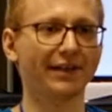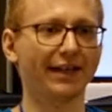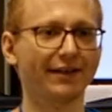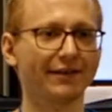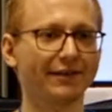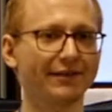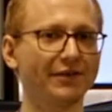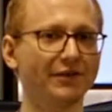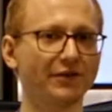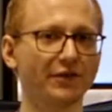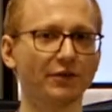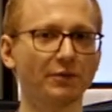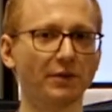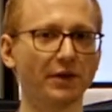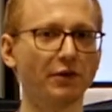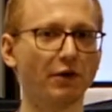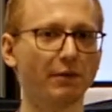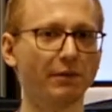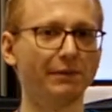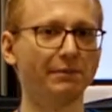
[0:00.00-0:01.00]
like users with
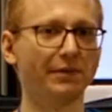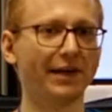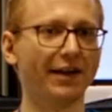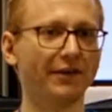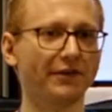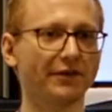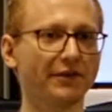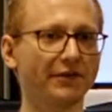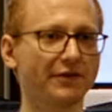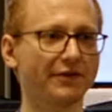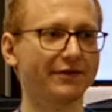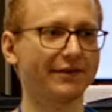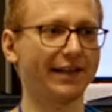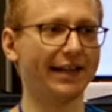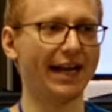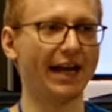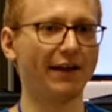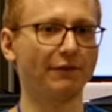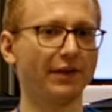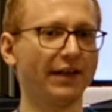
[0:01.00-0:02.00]
normal browsers
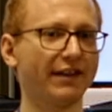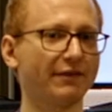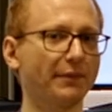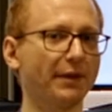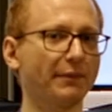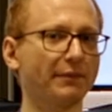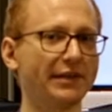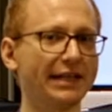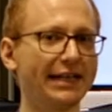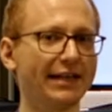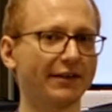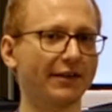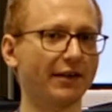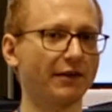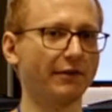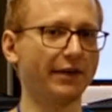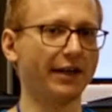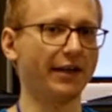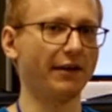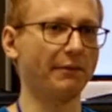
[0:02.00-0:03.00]
then have less memory and going
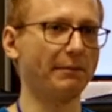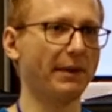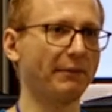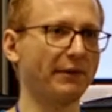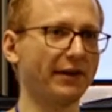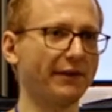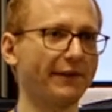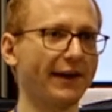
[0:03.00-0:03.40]
to run out of memory